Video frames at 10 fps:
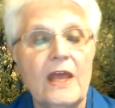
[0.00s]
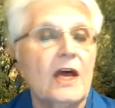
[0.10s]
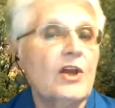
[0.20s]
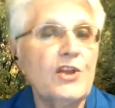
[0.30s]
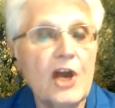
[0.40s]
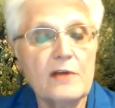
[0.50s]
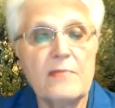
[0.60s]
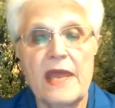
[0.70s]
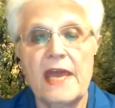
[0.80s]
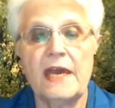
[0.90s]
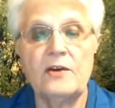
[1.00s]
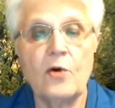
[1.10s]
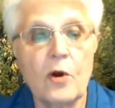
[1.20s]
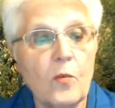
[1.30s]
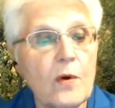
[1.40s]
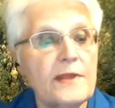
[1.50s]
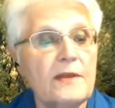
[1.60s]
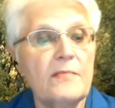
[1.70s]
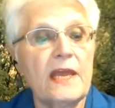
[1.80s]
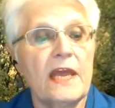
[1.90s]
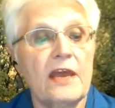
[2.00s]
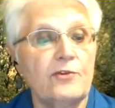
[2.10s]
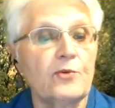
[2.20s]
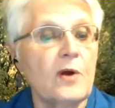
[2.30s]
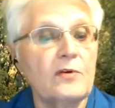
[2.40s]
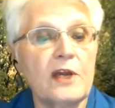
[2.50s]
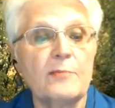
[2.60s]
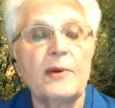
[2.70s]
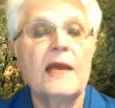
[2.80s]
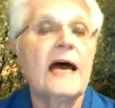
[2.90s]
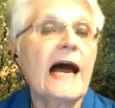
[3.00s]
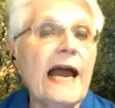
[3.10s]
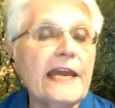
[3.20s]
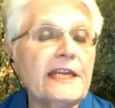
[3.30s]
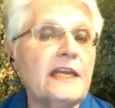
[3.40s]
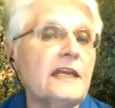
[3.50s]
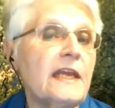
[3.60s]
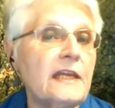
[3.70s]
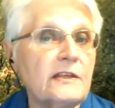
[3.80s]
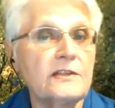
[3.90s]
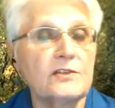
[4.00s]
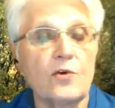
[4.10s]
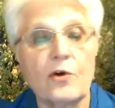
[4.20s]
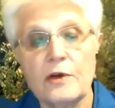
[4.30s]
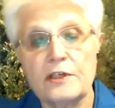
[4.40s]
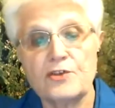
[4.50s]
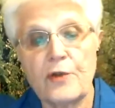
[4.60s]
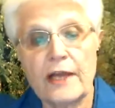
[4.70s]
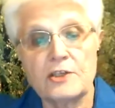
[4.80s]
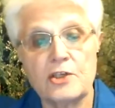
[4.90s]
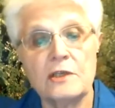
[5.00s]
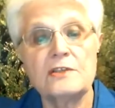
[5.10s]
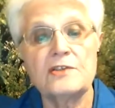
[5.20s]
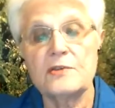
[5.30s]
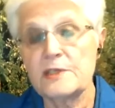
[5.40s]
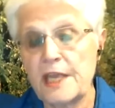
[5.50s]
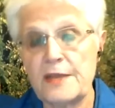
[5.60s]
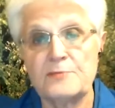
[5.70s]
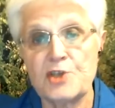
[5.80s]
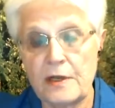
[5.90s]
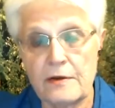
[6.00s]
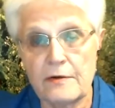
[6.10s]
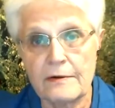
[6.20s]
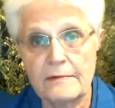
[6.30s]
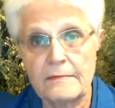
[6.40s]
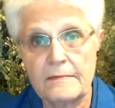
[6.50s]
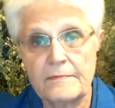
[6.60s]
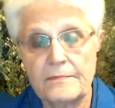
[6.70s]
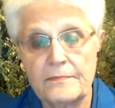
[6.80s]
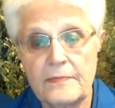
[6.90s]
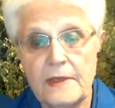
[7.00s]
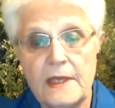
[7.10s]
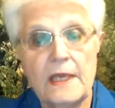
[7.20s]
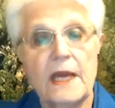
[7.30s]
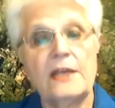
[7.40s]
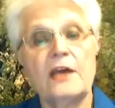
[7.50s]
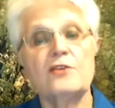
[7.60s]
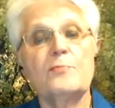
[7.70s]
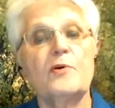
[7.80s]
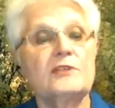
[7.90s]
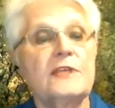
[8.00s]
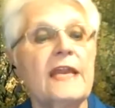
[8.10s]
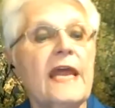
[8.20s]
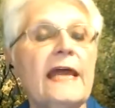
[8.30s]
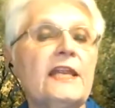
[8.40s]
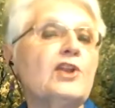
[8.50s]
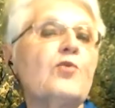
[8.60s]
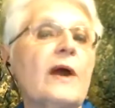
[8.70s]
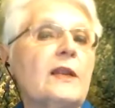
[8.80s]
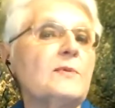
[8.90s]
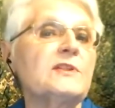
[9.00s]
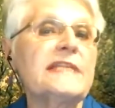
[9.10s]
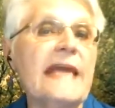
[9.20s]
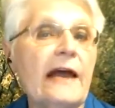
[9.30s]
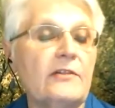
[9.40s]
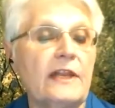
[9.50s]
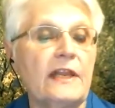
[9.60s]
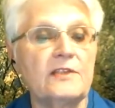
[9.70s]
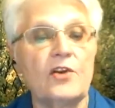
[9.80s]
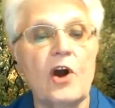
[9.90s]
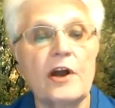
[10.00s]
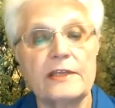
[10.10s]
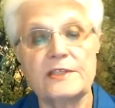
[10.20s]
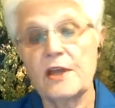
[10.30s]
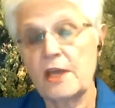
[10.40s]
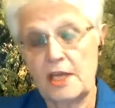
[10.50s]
A young man or woman may have grown up hiding his or her attraction to the same gender. Another person had incredible talent as an artist,